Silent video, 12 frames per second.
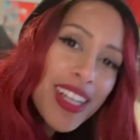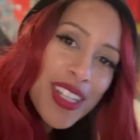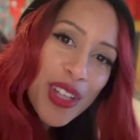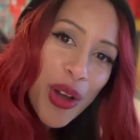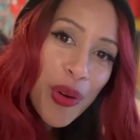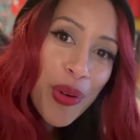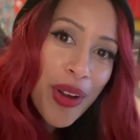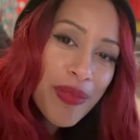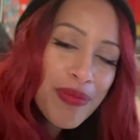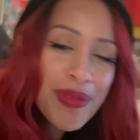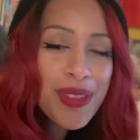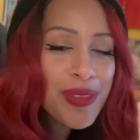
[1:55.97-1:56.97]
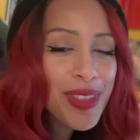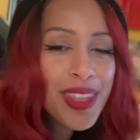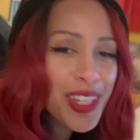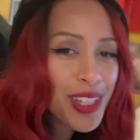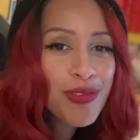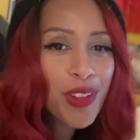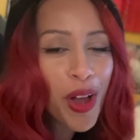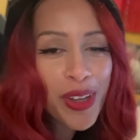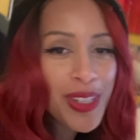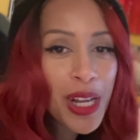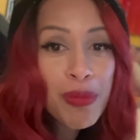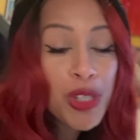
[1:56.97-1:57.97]
So this vlog
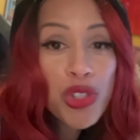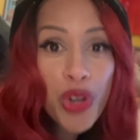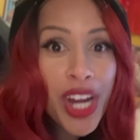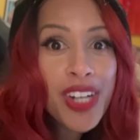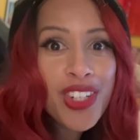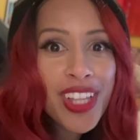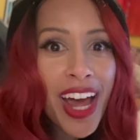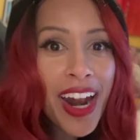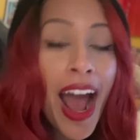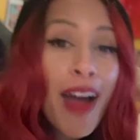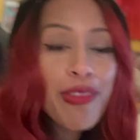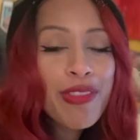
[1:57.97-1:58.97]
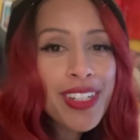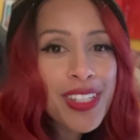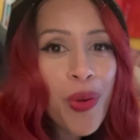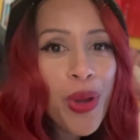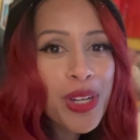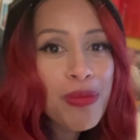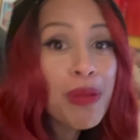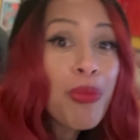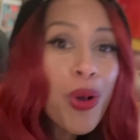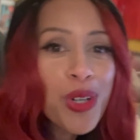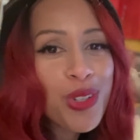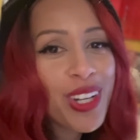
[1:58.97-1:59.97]
is going to be strange, and that half of it is going to be
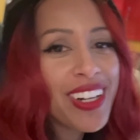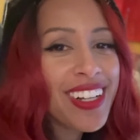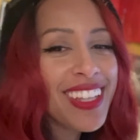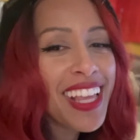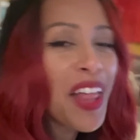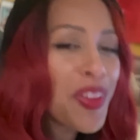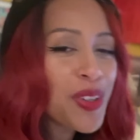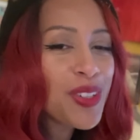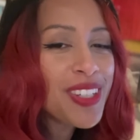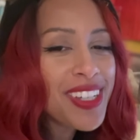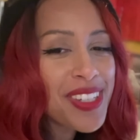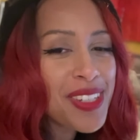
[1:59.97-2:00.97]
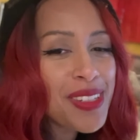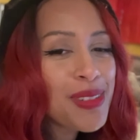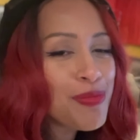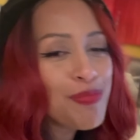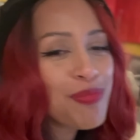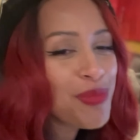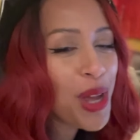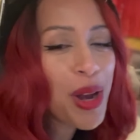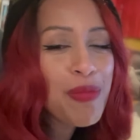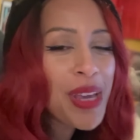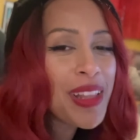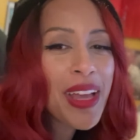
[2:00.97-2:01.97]
portrait and the other is going to
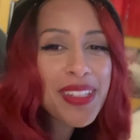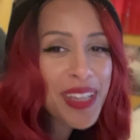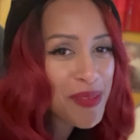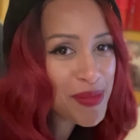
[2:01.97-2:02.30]
be landscape.